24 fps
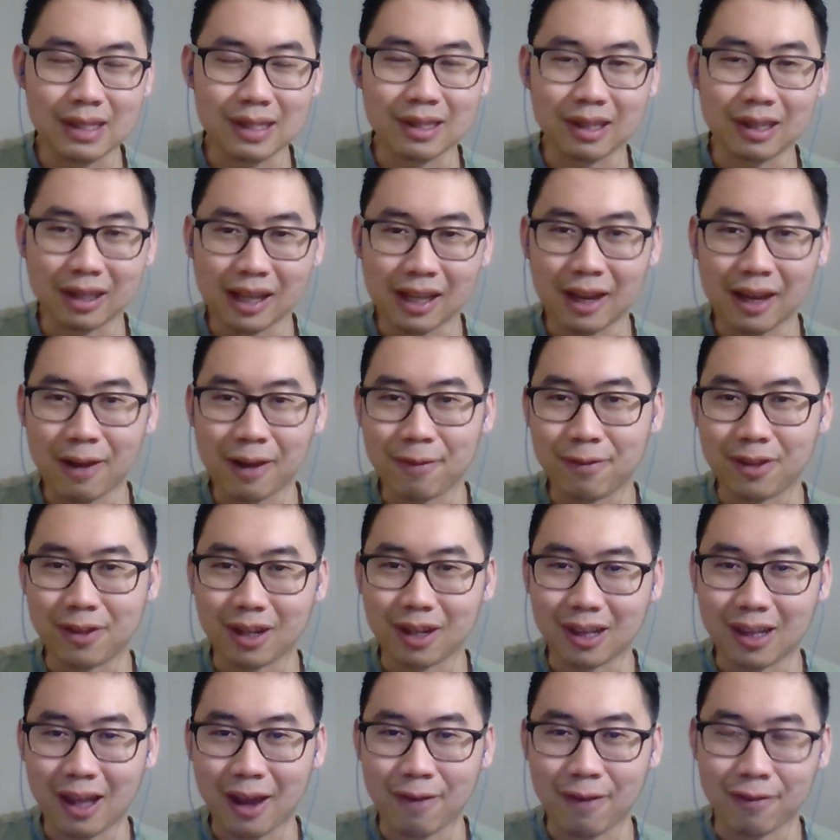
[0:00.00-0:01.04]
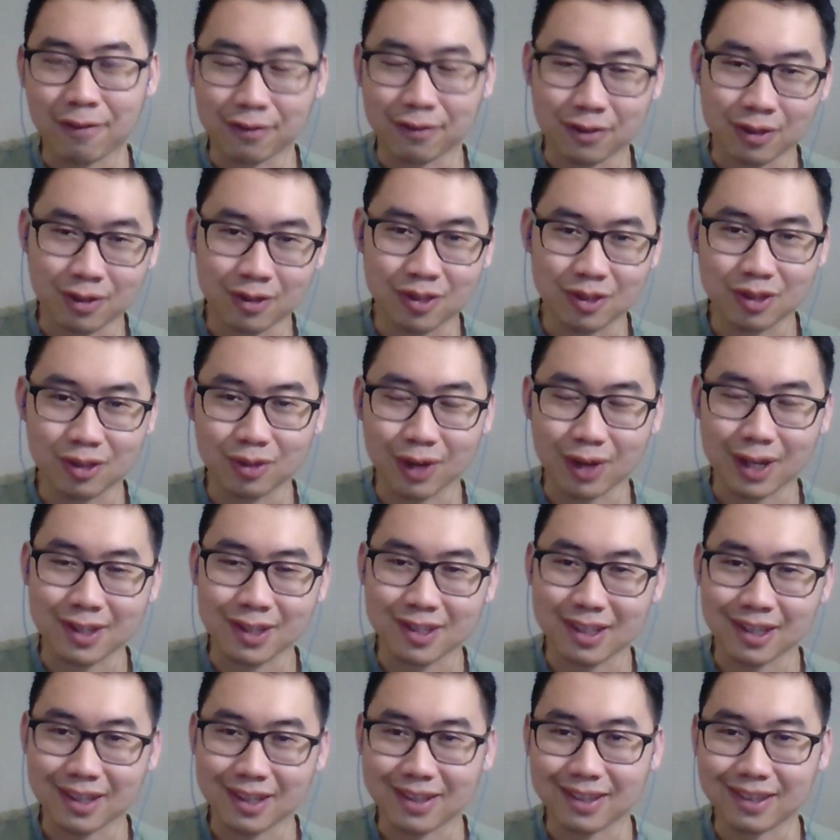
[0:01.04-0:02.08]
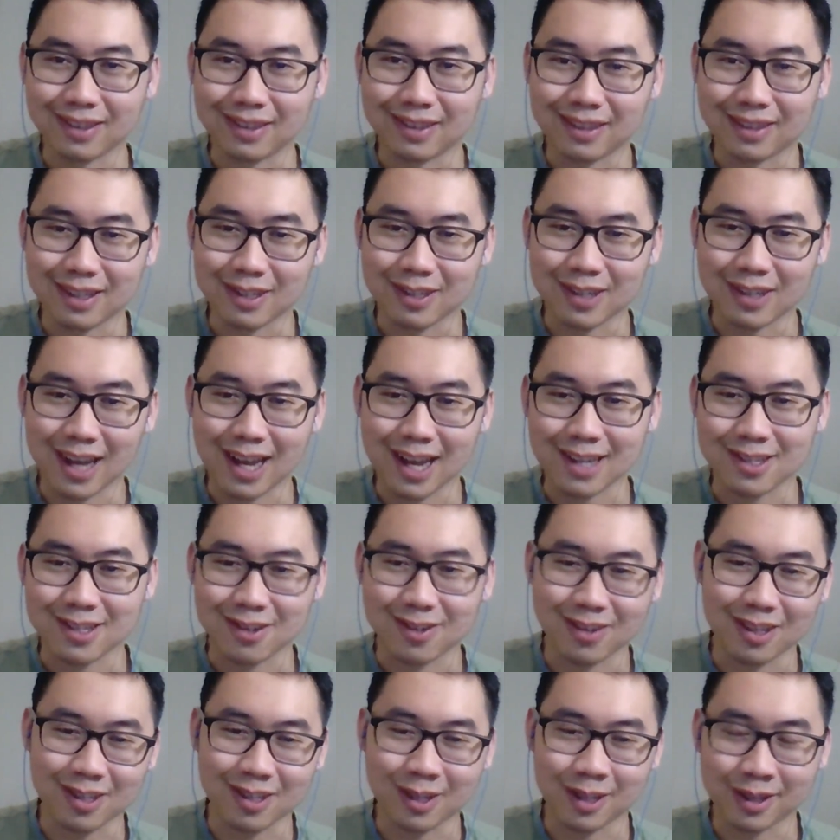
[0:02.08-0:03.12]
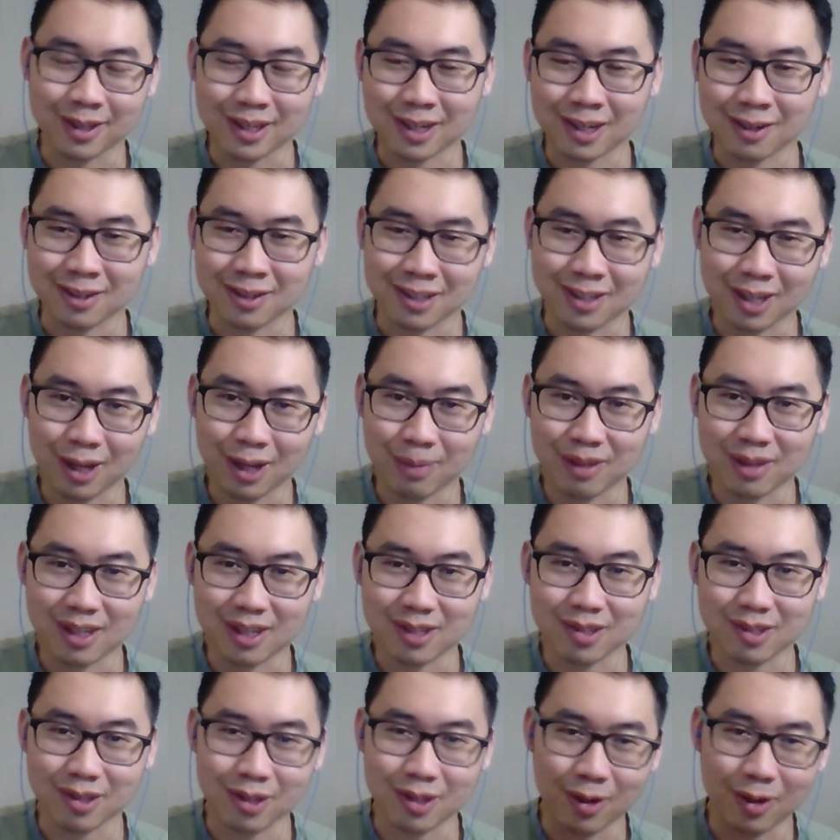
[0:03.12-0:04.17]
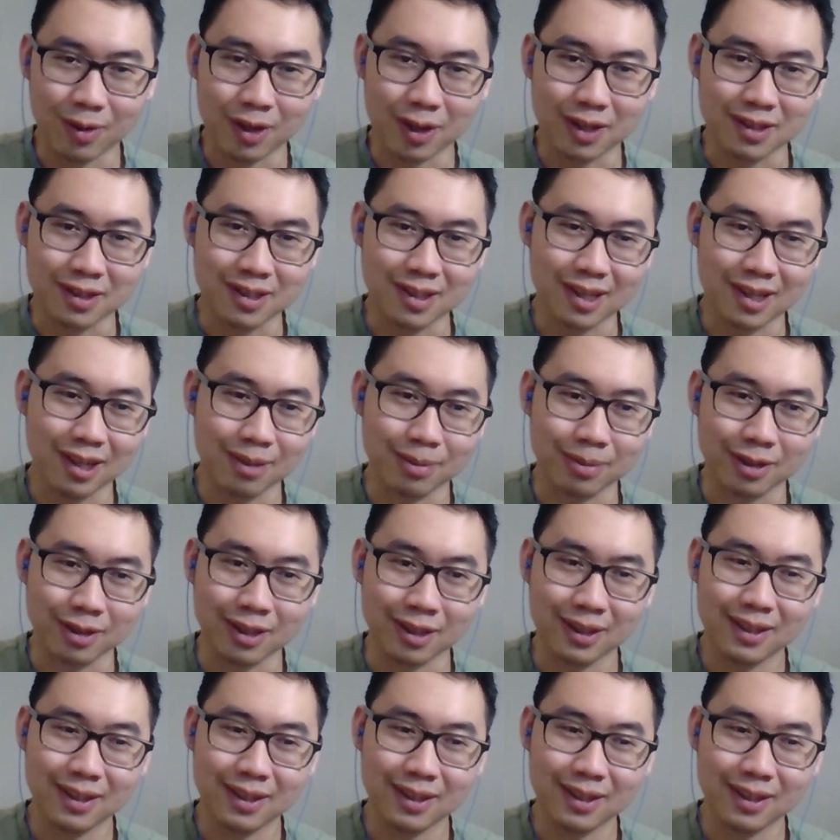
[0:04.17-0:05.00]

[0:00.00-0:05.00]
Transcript: lived the life of just stress and disaster this entire time. He doesn't know how to celebrate.